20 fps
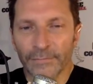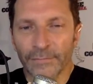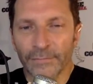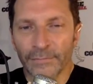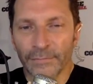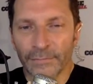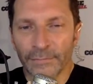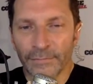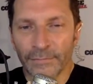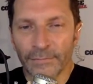
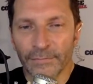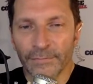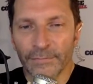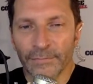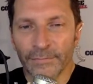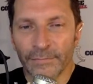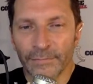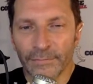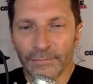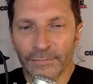
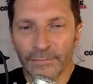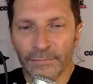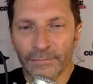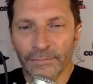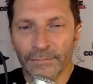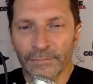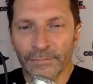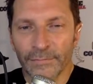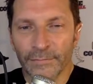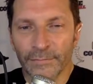
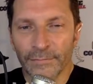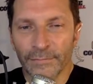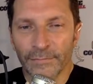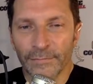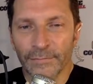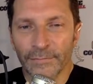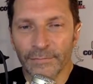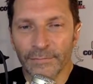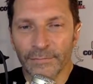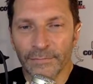
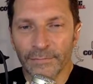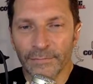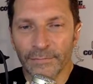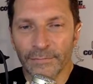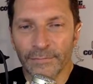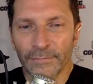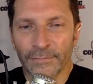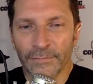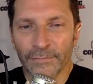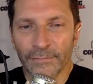
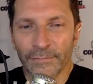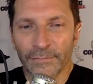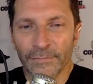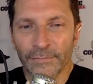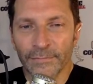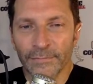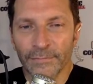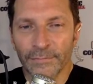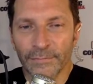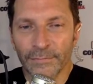
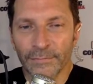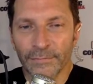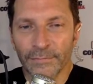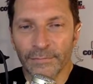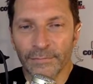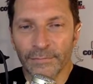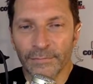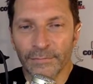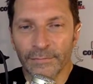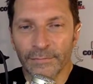
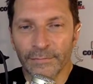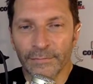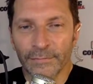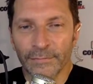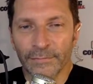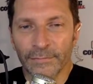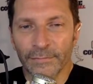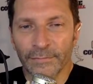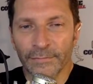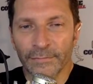
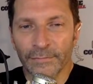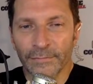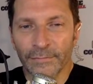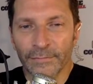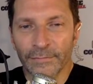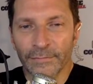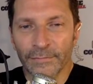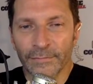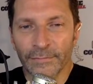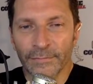
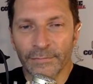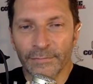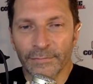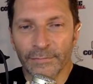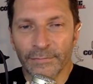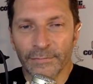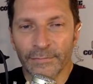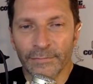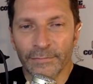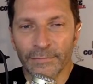
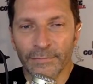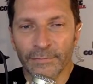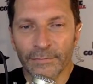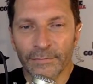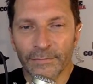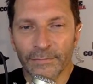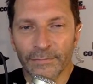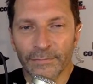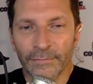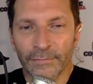
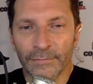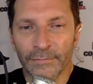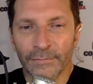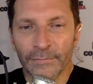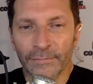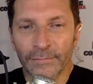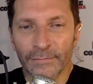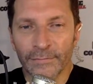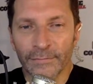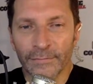
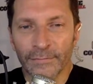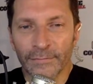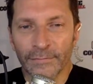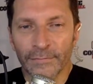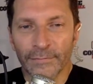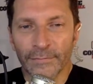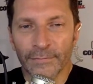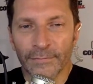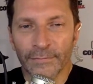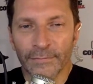
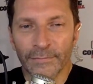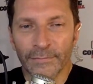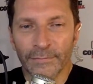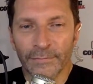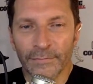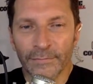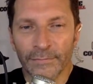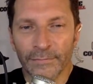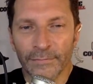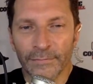
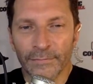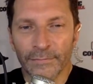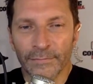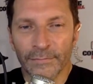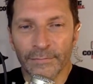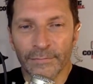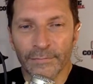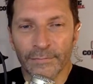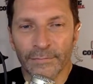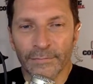
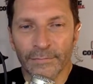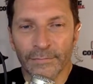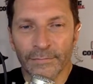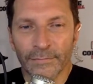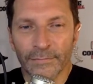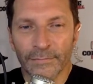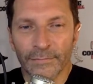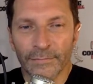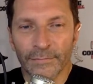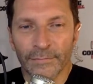
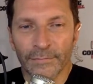No words are spoken by the person on screen.